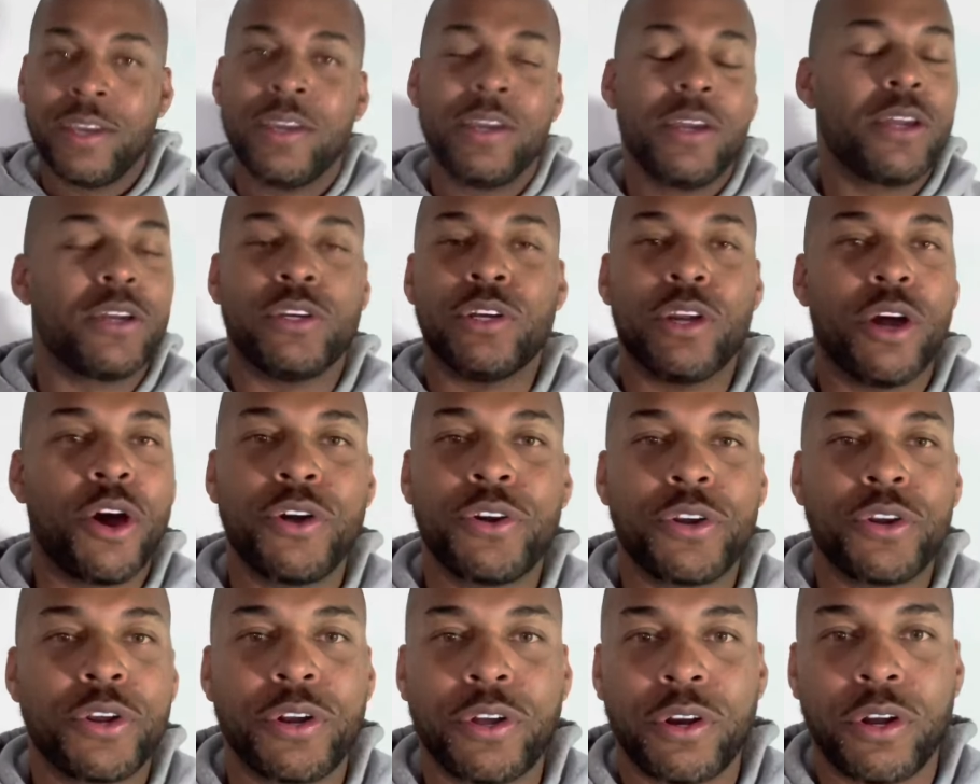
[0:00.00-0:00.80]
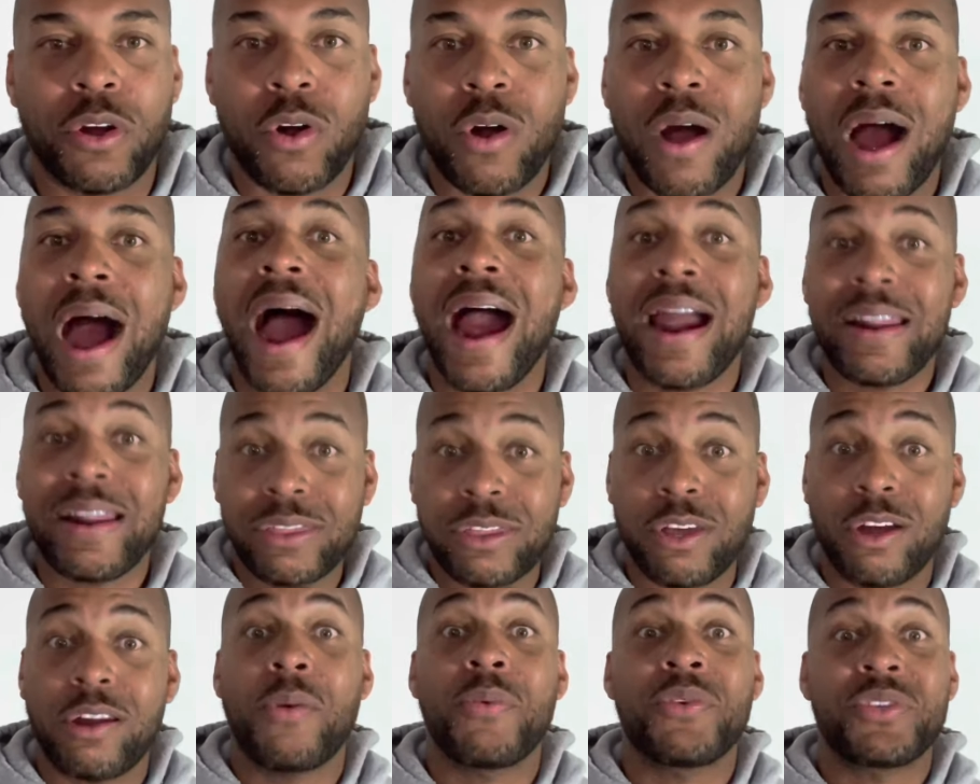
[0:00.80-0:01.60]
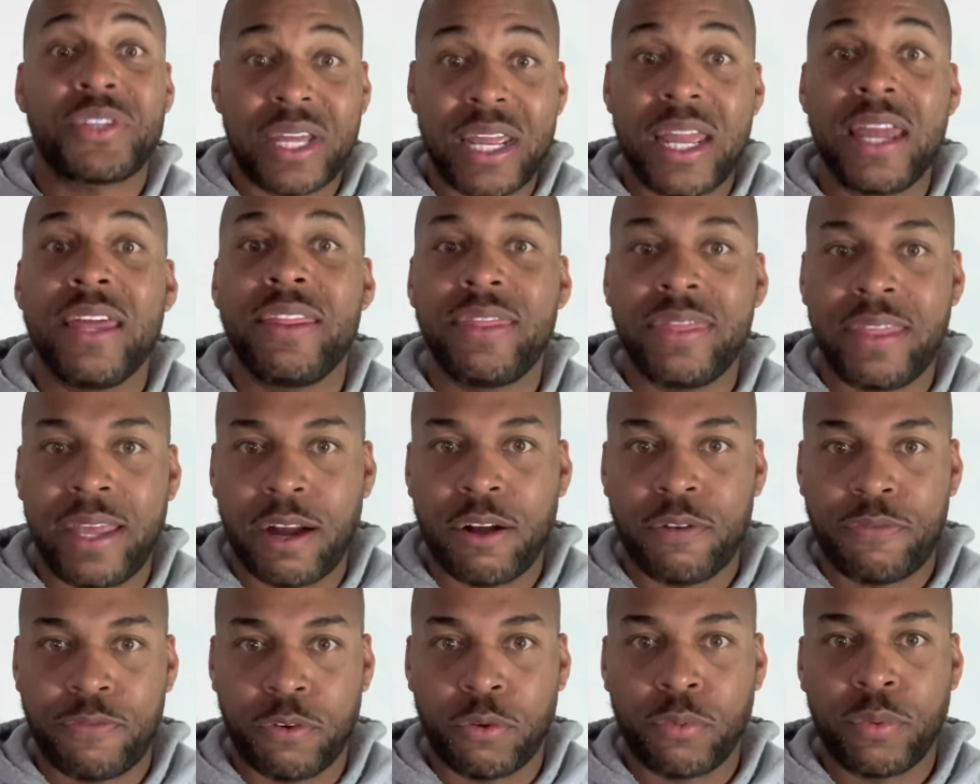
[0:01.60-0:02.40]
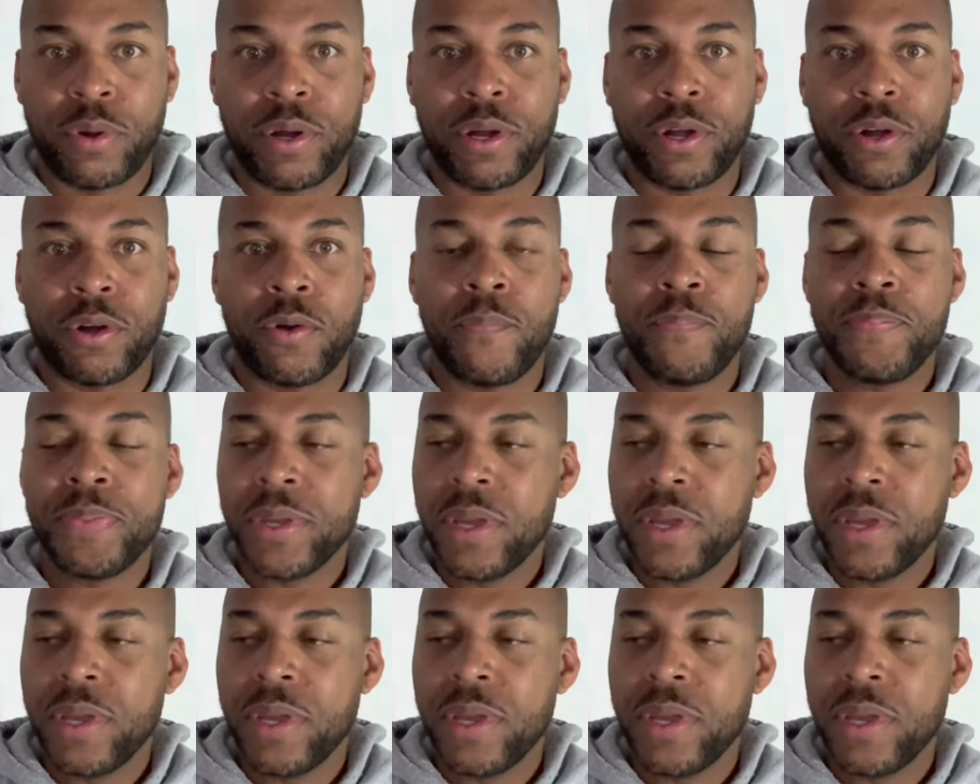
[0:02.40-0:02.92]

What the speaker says: No. I thought I was in there for real.